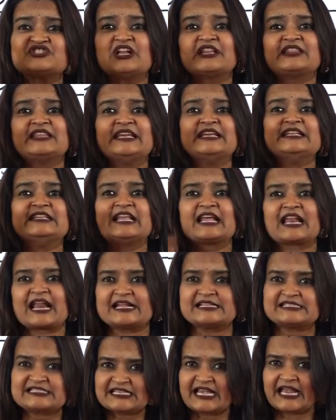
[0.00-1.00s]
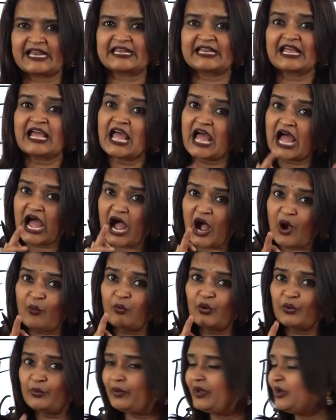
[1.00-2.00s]
nothing in the right side. How
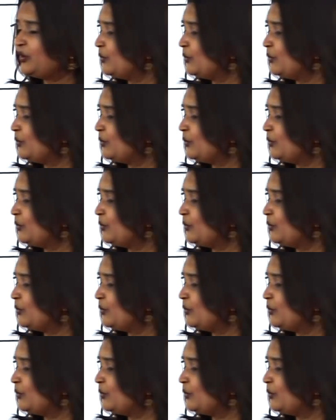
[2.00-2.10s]
would we